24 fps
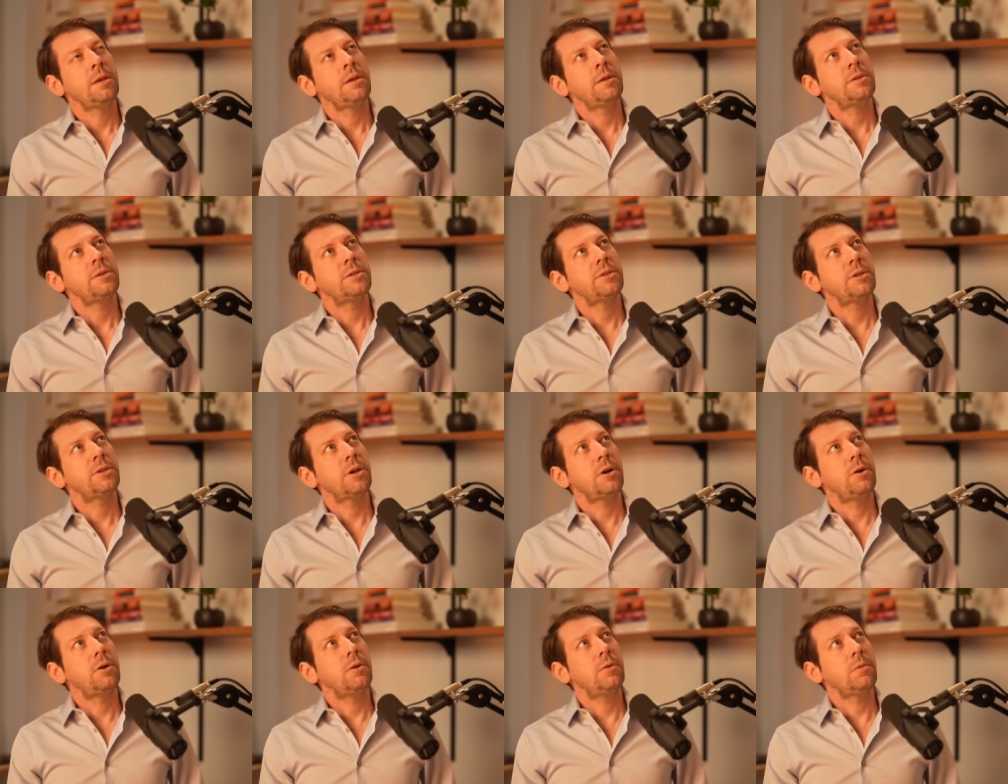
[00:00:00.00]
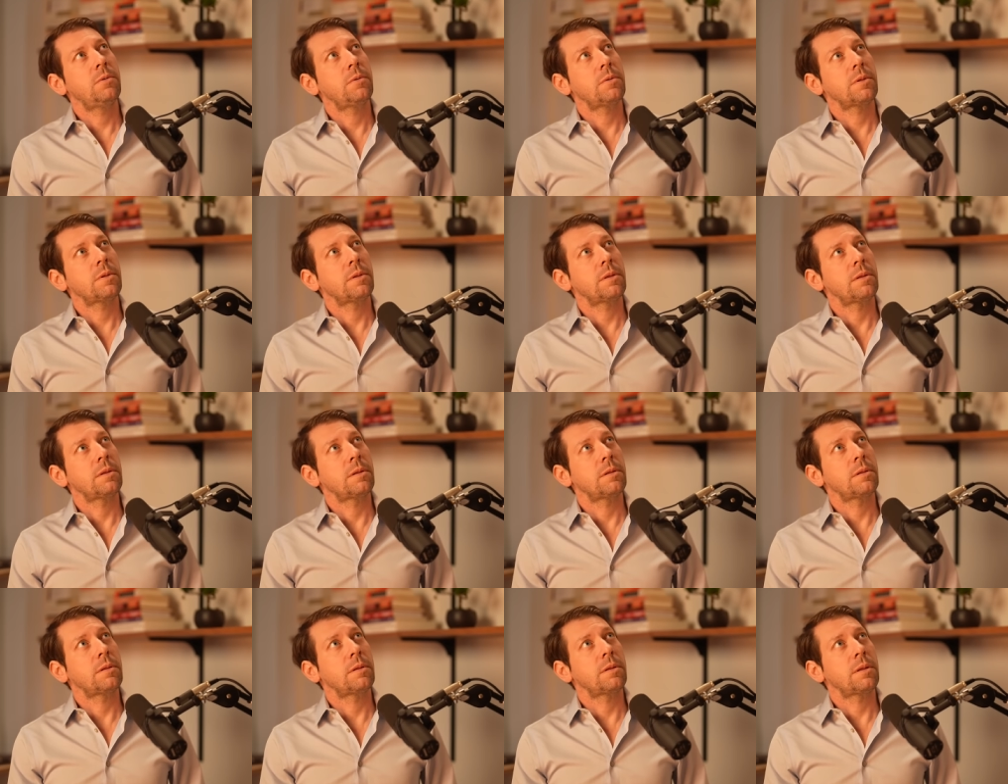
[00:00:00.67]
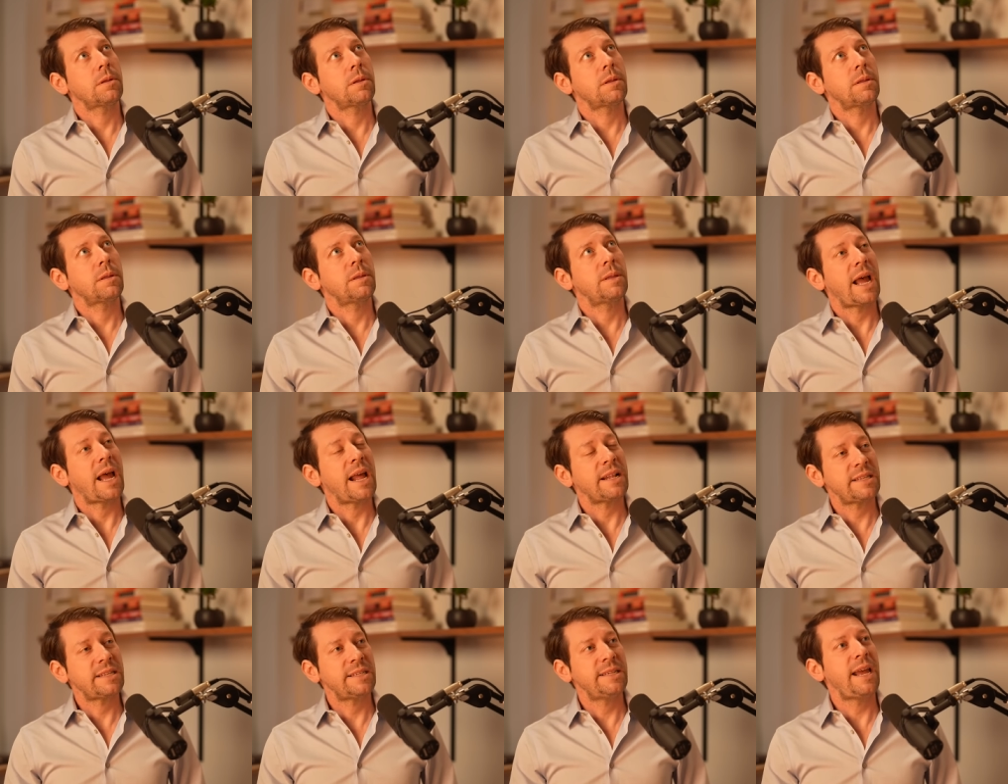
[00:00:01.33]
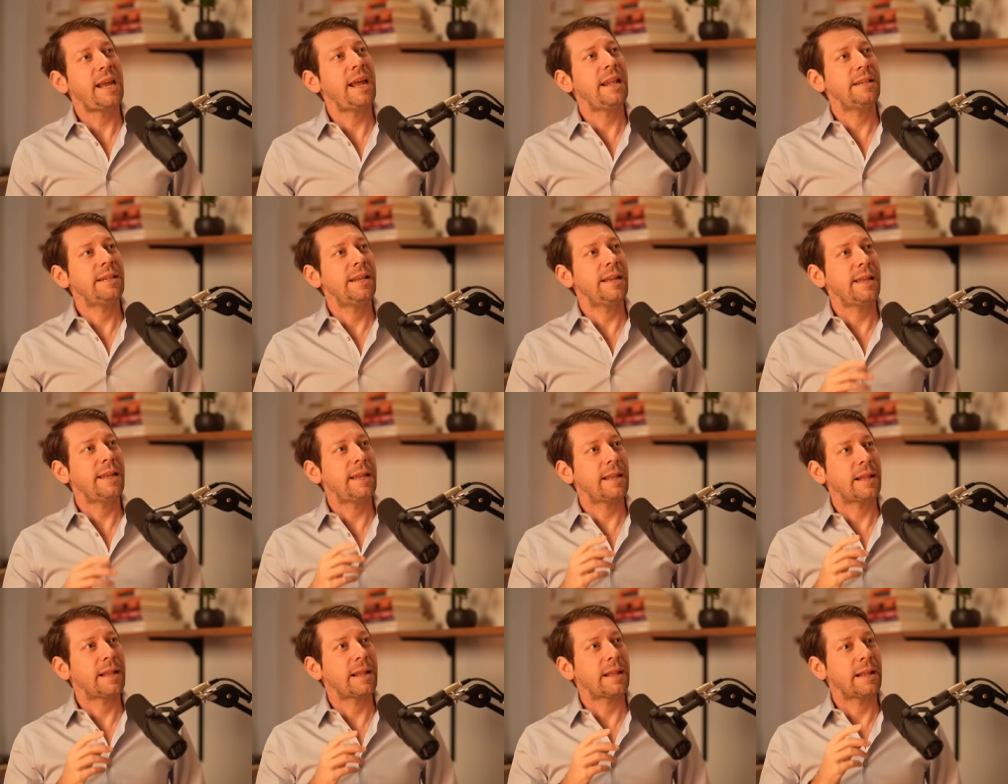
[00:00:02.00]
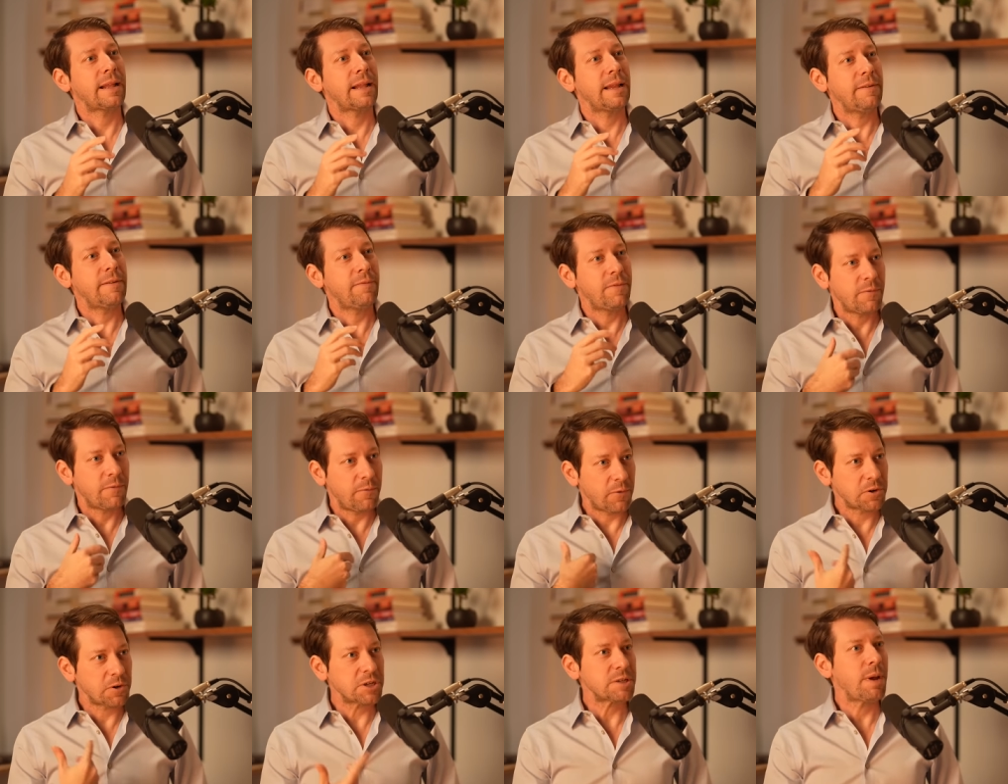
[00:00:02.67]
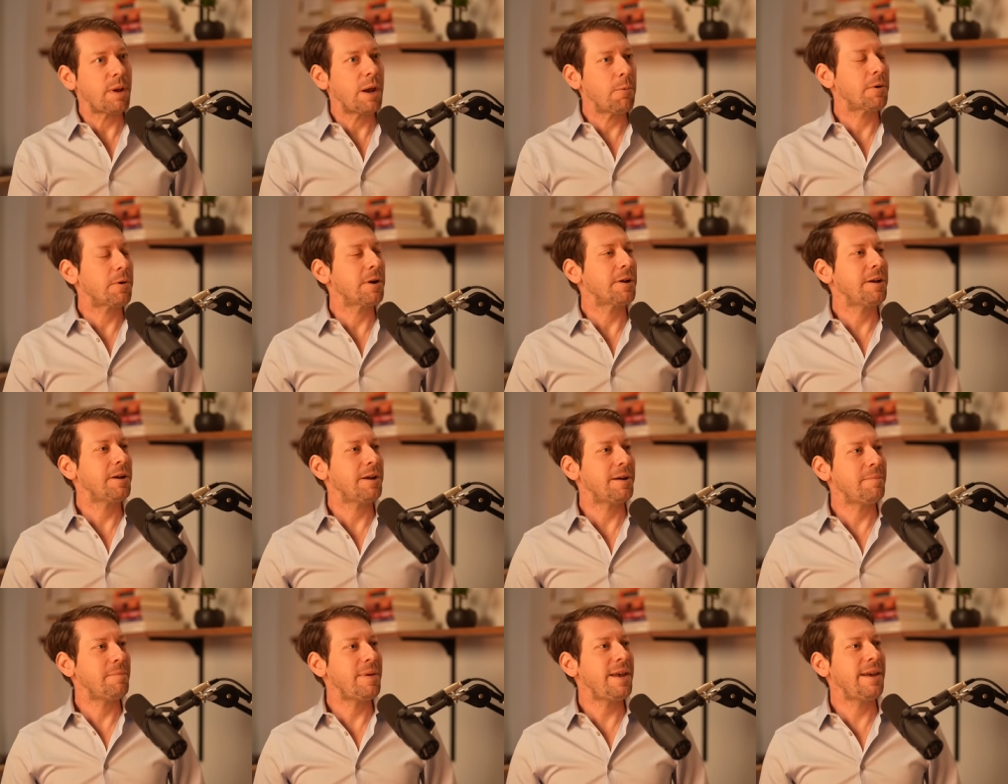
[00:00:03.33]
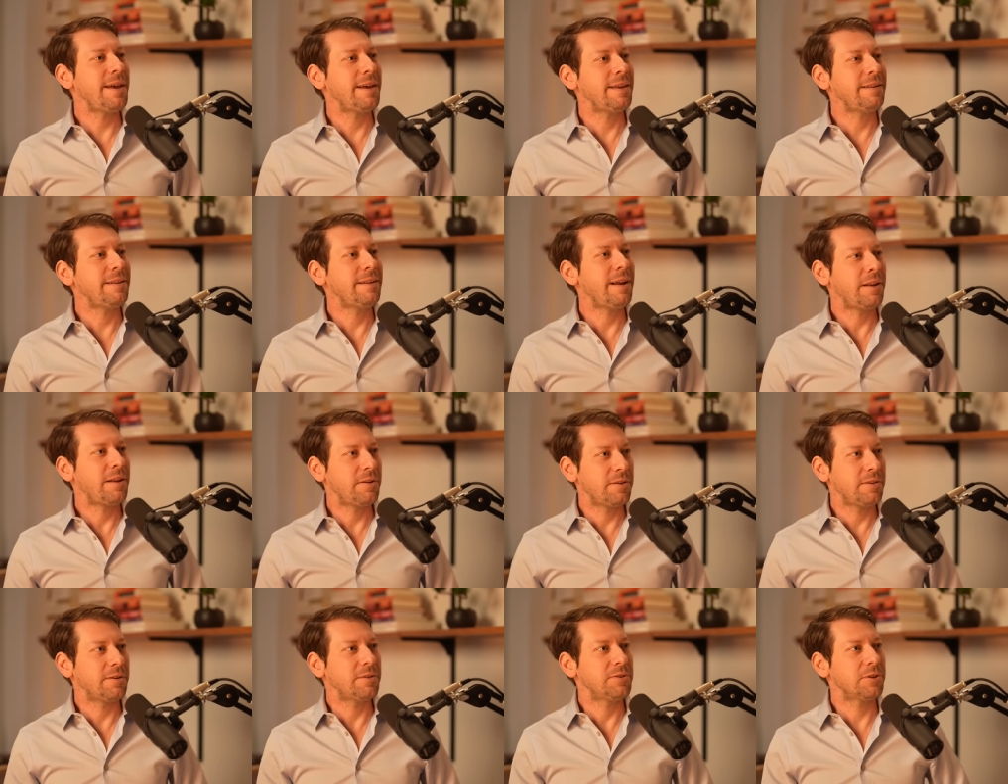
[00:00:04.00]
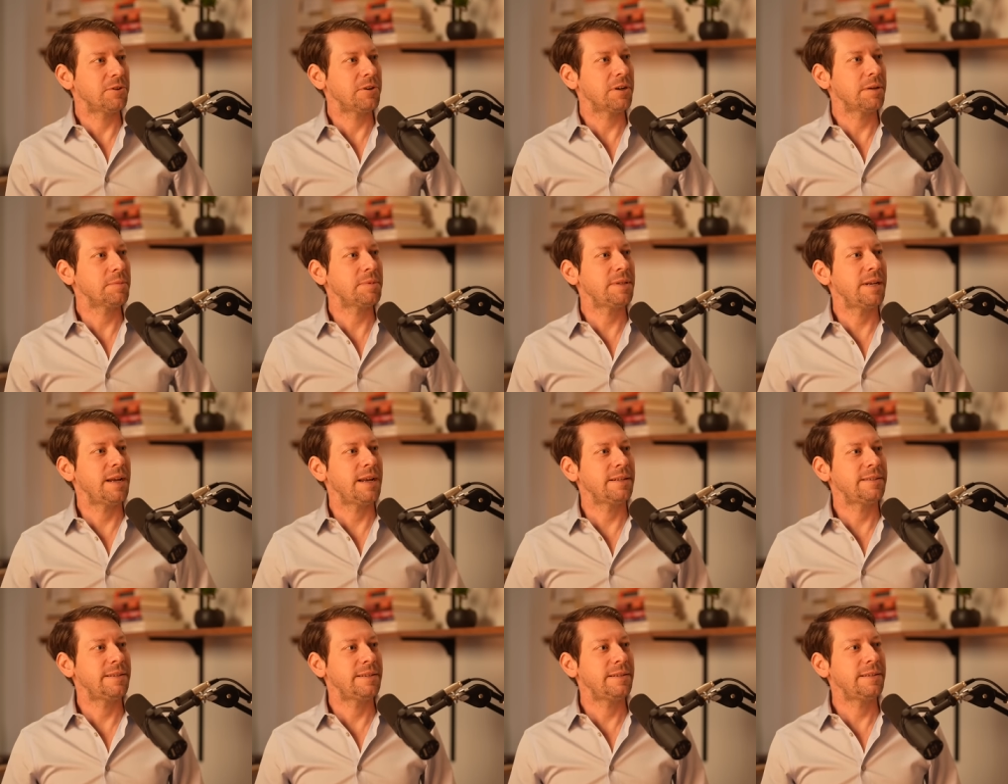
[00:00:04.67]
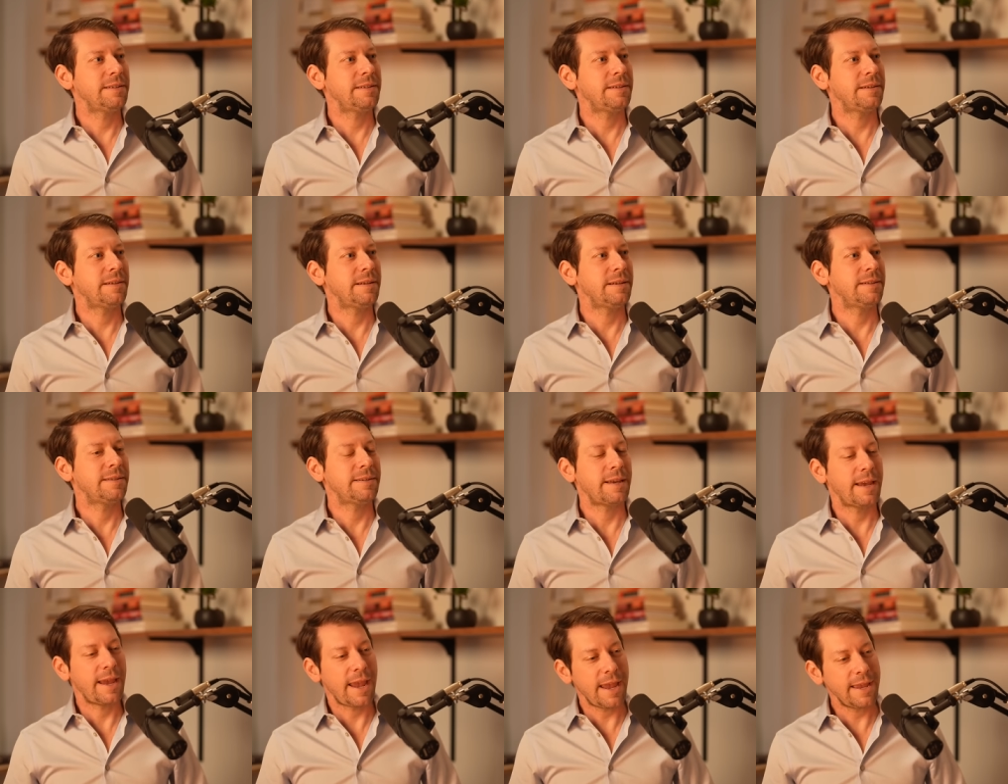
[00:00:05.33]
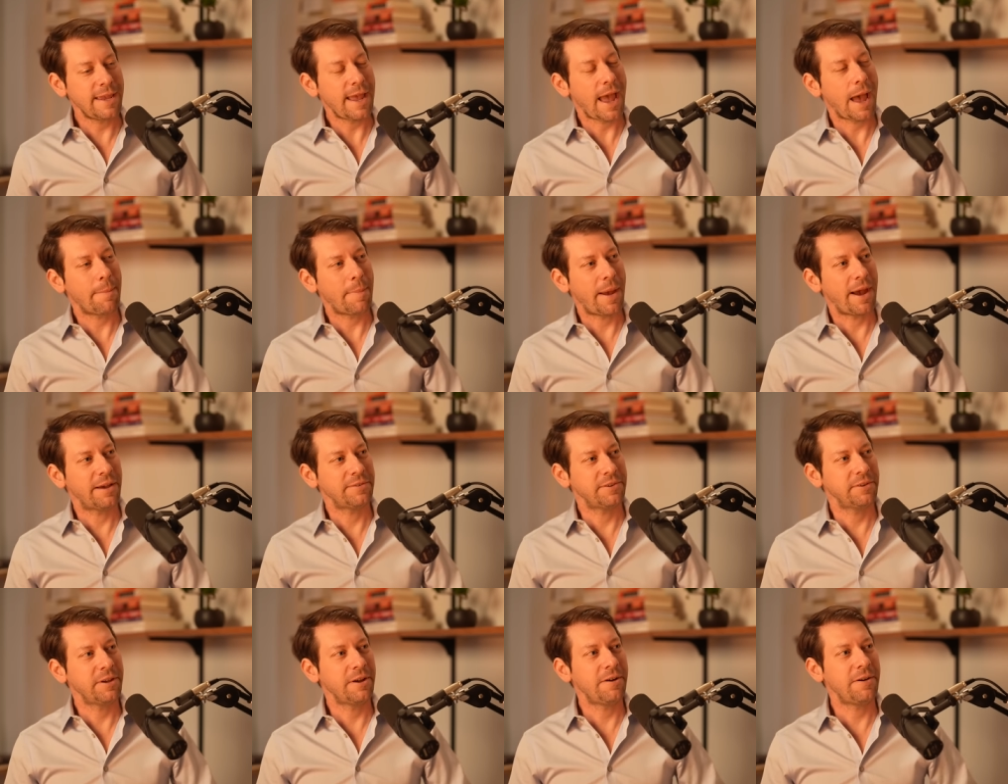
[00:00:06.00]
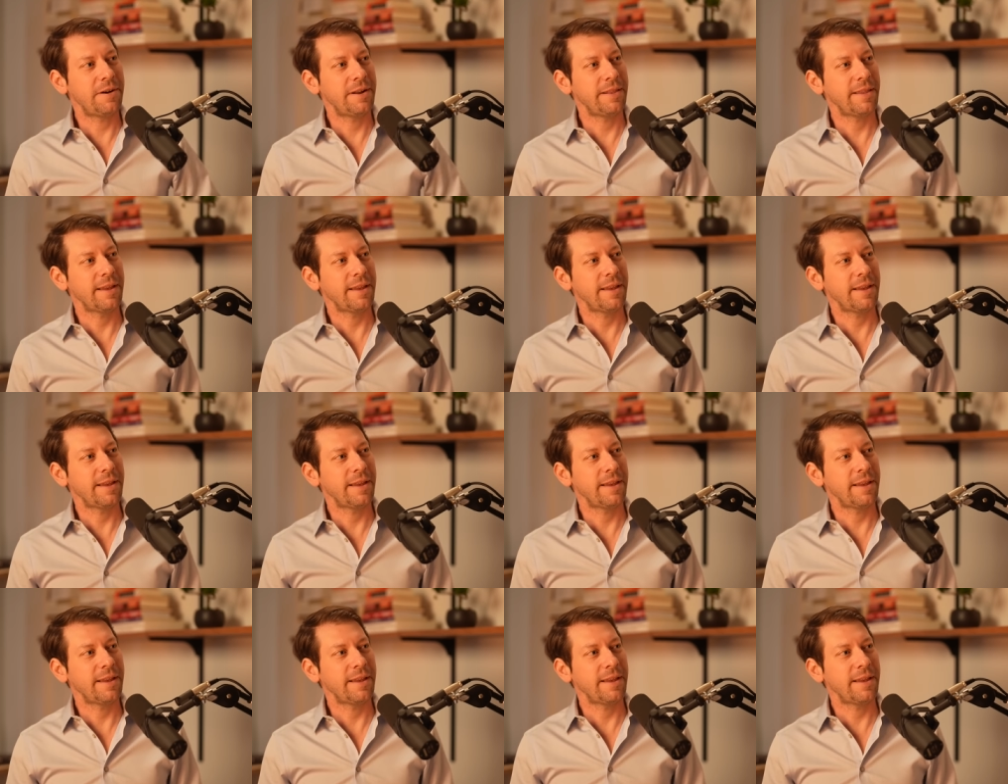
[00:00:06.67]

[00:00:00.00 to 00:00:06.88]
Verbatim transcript: So, that said, the, if the first mate were to come in under those circumstances and say, "Hey, Cap, how's it going?"